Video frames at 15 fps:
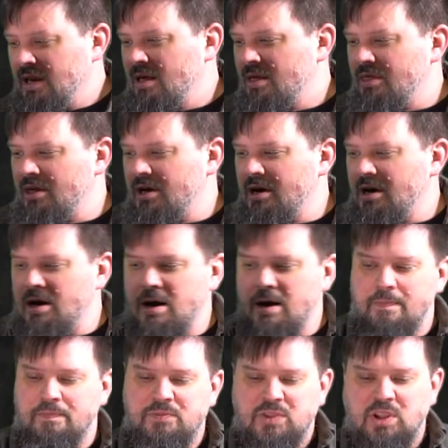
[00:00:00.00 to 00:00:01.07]

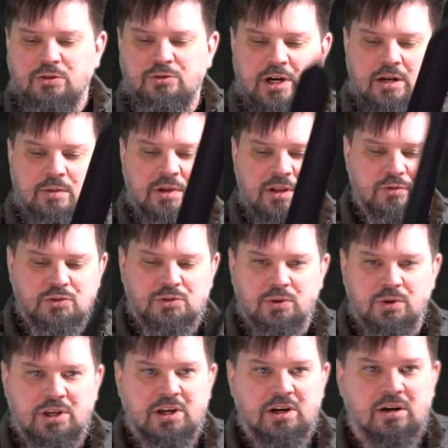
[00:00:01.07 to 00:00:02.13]
The training medieval
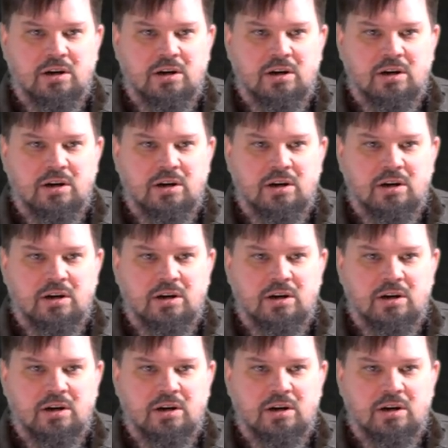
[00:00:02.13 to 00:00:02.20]
sword here